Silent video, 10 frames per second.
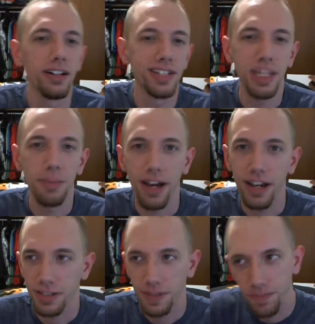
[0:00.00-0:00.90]
tea
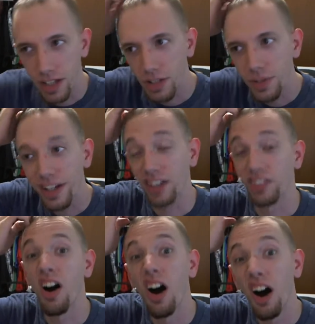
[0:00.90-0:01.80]
bags. And you get a
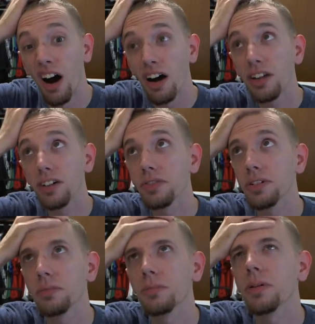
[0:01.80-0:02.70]
ton of
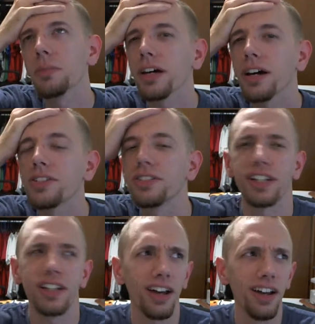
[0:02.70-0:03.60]
them. Oh my gosh, it's
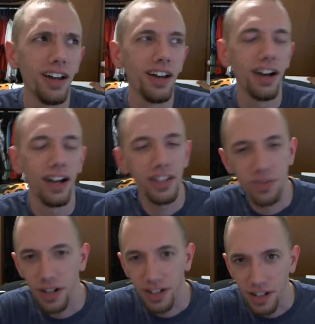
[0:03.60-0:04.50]
like, at
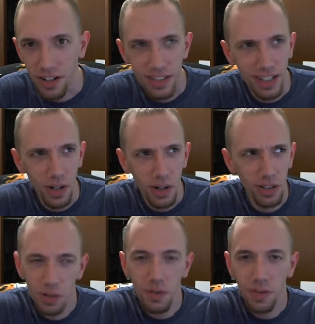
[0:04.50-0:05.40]
least around here, it's like a
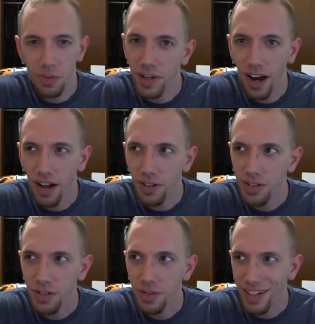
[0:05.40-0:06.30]
little over
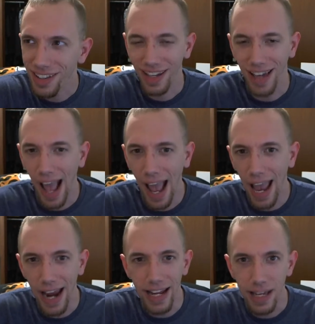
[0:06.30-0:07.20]
$3 and you get like
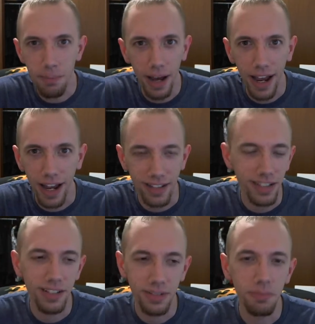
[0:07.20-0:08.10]
80 bags.
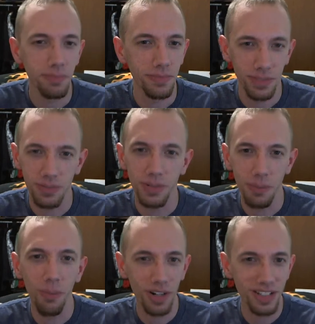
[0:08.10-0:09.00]
So
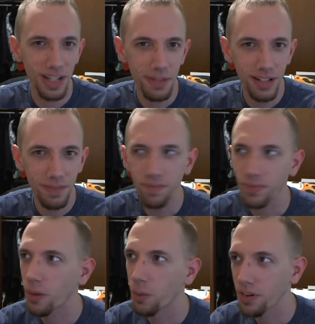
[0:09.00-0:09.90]
what does that mean?
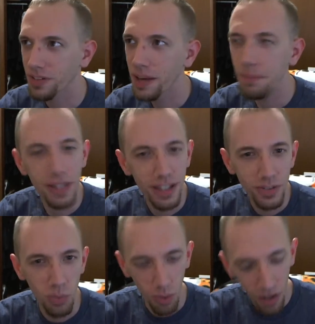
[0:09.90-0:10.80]
Well, that
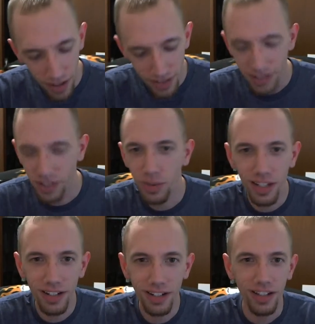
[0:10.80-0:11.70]
means, one, you
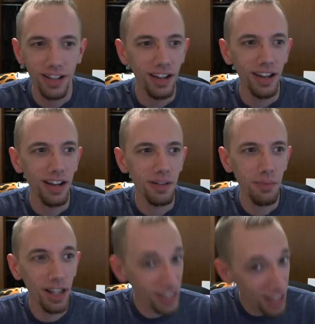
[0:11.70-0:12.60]
get
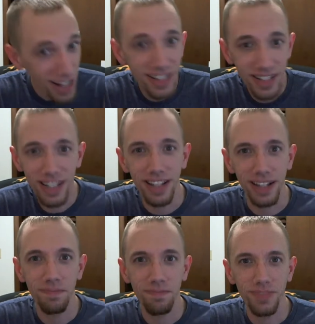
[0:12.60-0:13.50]
a lot of tea,